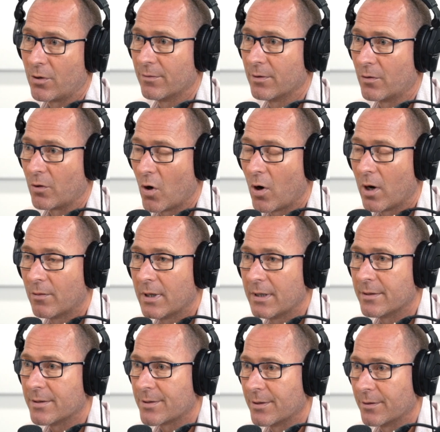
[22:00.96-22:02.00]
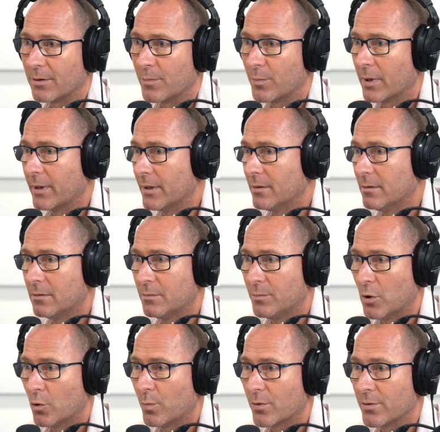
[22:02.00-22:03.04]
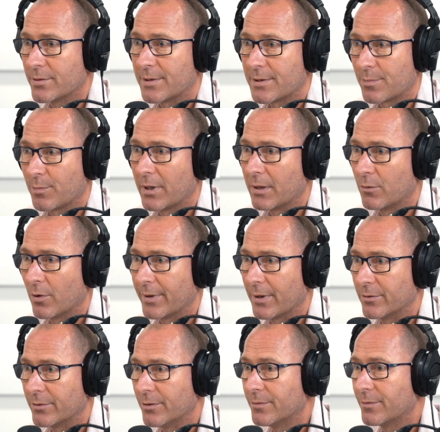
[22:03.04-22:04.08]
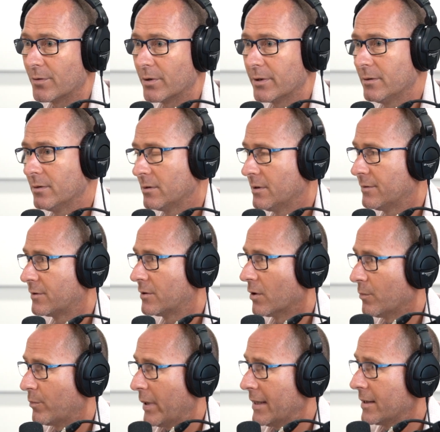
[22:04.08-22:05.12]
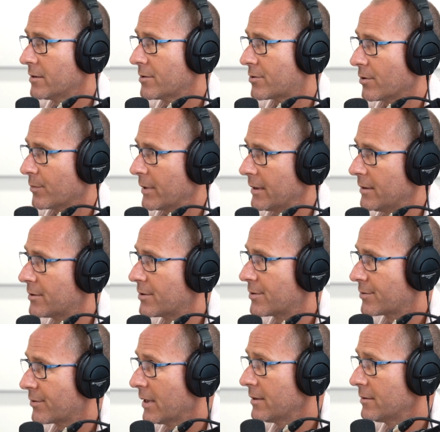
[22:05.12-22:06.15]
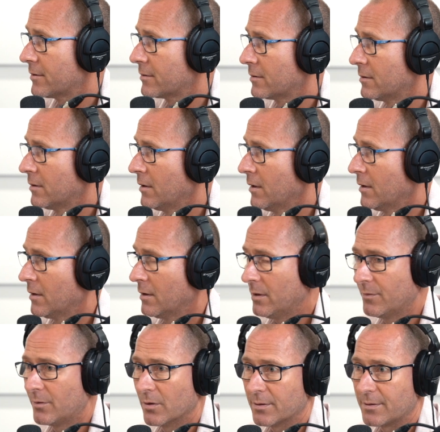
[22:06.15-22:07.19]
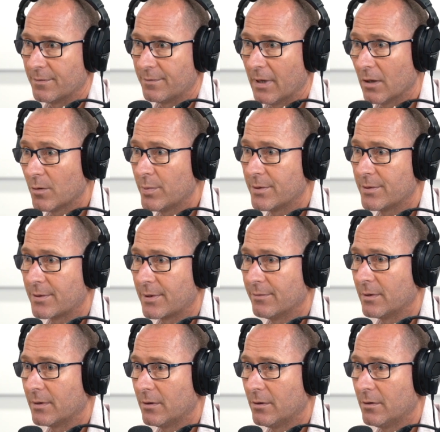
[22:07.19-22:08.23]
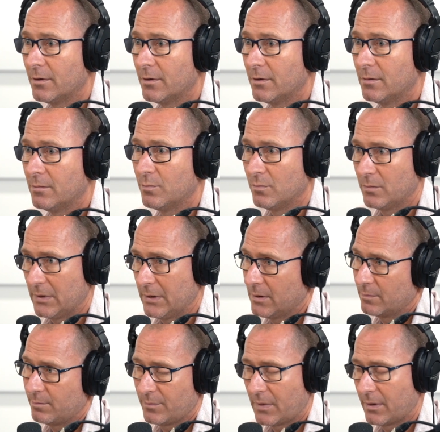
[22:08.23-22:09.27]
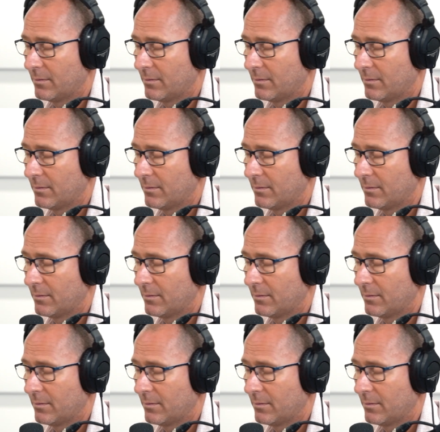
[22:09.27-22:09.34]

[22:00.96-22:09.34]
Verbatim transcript: drive along the highway, there's certainly plenty of mm. billboards explaining what they'll do for you. You've got banks dropping interest rates. You've got developers giving you, you know,